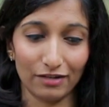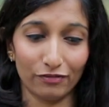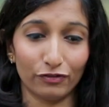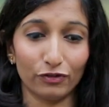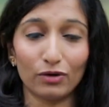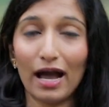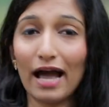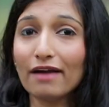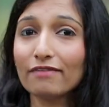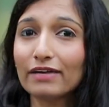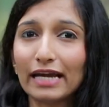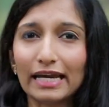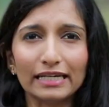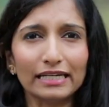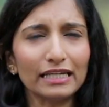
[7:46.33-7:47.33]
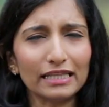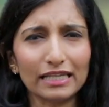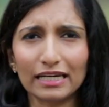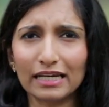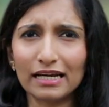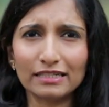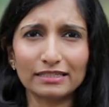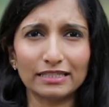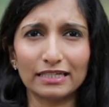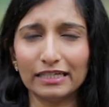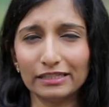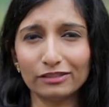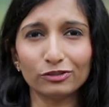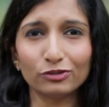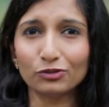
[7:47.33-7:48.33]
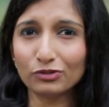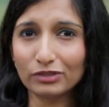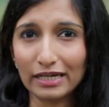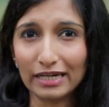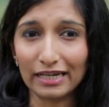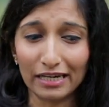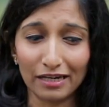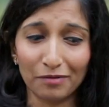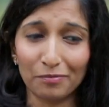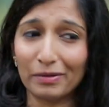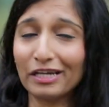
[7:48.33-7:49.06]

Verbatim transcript: If you have anything else related to trekking,